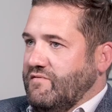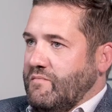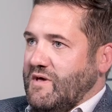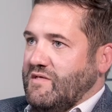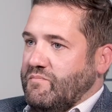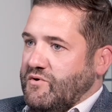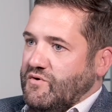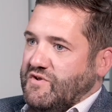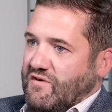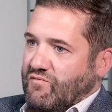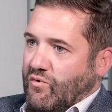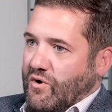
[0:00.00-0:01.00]
for me the
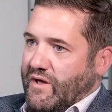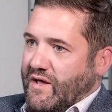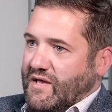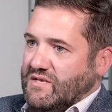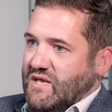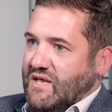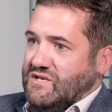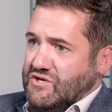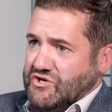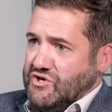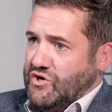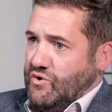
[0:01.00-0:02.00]
beauty of Wallet is a
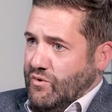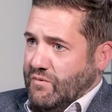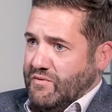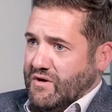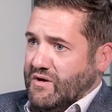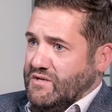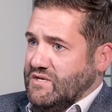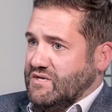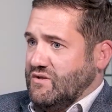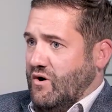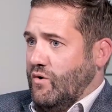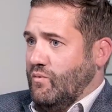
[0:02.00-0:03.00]
secure, because
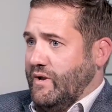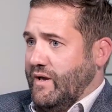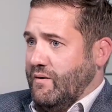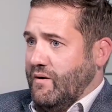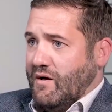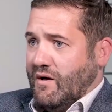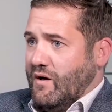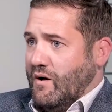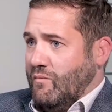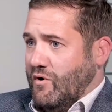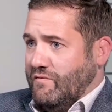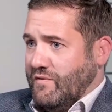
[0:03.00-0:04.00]
it's not only a
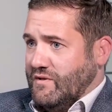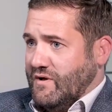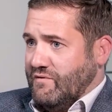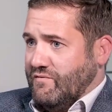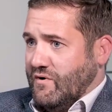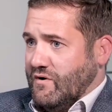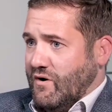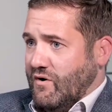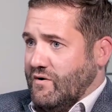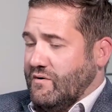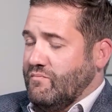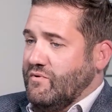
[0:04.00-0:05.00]
MyFair Desfire
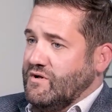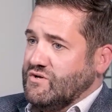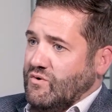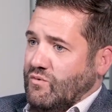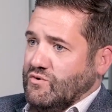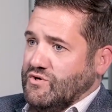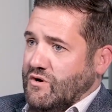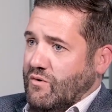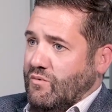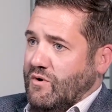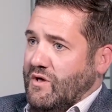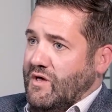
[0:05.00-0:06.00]
card, but it's
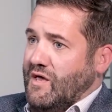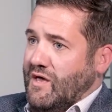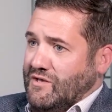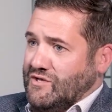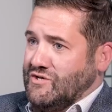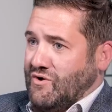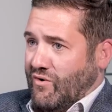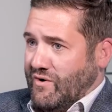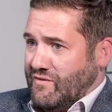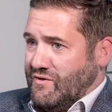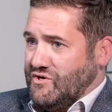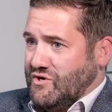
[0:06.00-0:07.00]
also
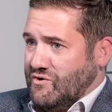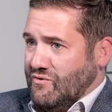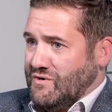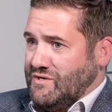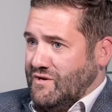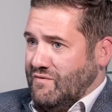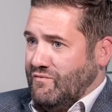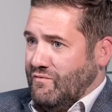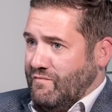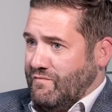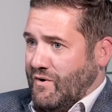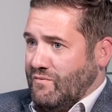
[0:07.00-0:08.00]
inside the security of
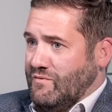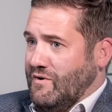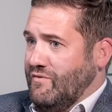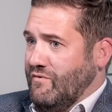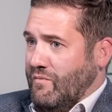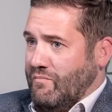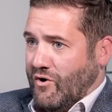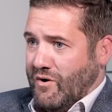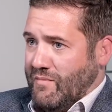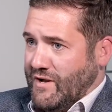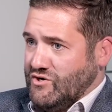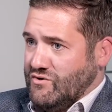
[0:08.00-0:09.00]
your phone under a
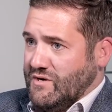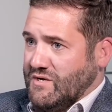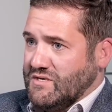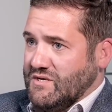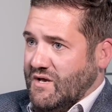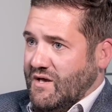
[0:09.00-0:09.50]
biometrics,